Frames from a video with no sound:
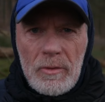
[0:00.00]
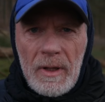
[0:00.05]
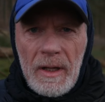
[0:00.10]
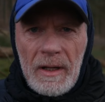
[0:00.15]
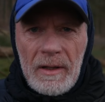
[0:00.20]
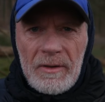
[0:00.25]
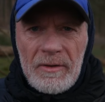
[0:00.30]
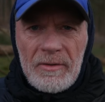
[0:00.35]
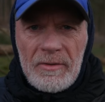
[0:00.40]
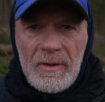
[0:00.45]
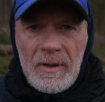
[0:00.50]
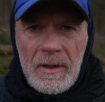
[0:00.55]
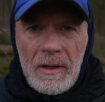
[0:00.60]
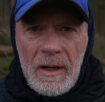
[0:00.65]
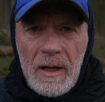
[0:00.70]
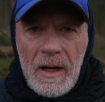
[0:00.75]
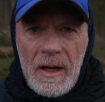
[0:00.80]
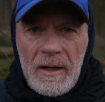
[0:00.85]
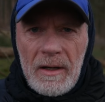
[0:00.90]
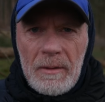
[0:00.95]
next
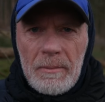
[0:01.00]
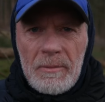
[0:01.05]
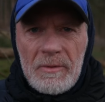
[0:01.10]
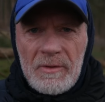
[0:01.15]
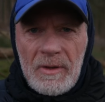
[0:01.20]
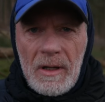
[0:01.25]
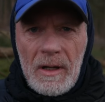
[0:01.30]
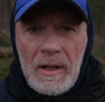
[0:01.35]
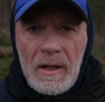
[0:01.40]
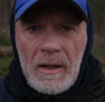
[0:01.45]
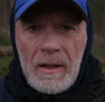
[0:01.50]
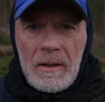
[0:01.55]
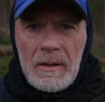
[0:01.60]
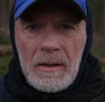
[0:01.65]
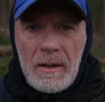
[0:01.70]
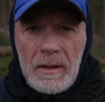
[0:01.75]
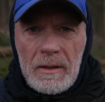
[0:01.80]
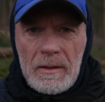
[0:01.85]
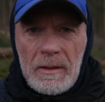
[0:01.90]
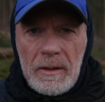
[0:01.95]
items are
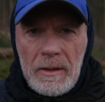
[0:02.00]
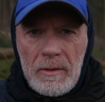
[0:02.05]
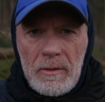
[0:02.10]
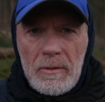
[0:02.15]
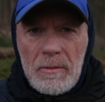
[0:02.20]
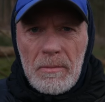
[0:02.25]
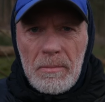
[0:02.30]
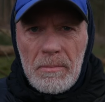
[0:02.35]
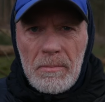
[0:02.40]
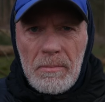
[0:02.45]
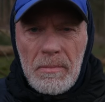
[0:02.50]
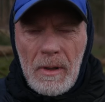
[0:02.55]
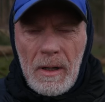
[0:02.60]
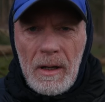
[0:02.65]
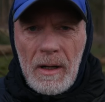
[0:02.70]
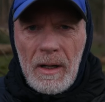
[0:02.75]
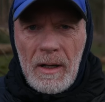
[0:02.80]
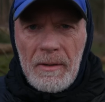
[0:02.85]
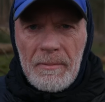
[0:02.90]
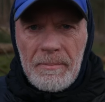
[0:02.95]
not new
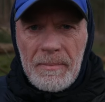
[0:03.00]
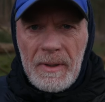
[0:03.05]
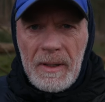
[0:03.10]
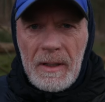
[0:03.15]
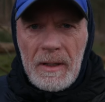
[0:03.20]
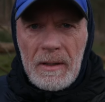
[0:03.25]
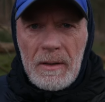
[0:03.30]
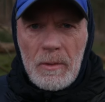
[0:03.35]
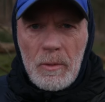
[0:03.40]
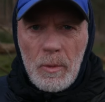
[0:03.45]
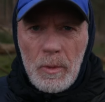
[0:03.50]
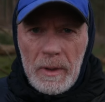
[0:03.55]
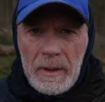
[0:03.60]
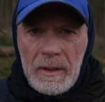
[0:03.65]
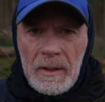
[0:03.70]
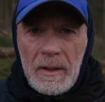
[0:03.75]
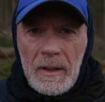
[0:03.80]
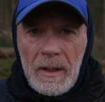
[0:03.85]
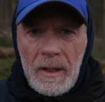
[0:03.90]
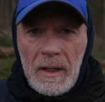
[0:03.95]
but are being
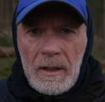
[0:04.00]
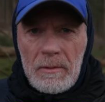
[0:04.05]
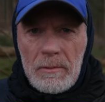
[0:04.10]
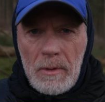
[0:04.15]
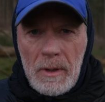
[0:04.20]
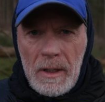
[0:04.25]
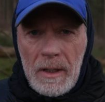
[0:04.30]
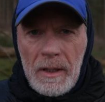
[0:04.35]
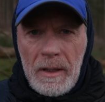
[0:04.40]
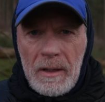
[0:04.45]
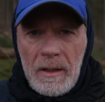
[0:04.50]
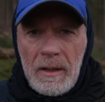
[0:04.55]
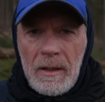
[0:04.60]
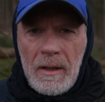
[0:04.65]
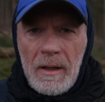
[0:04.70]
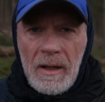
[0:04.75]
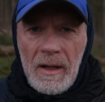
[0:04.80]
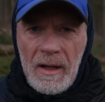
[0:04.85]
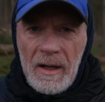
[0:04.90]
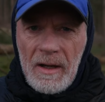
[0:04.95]
reacquired
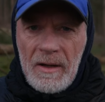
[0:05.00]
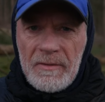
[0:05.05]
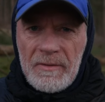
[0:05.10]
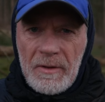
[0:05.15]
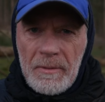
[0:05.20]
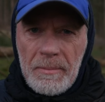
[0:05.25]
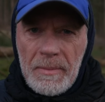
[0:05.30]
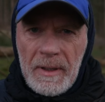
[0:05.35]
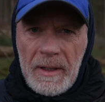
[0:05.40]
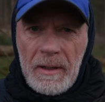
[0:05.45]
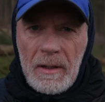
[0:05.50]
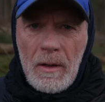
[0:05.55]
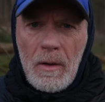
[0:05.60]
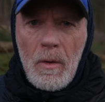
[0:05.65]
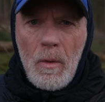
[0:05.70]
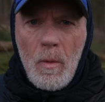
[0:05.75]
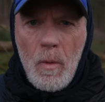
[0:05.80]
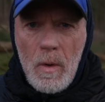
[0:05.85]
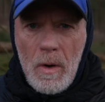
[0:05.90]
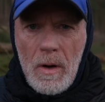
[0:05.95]
after being
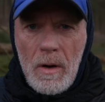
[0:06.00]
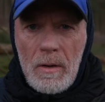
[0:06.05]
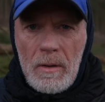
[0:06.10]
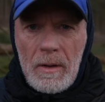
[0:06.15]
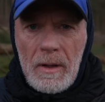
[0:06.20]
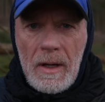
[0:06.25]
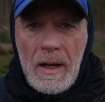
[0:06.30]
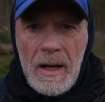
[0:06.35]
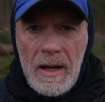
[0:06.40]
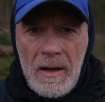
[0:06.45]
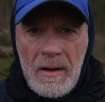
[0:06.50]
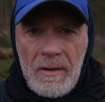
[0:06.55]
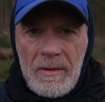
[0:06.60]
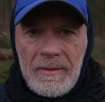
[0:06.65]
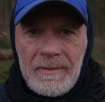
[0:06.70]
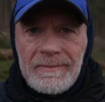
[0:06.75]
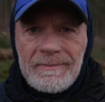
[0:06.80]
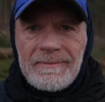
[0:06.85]
worn out.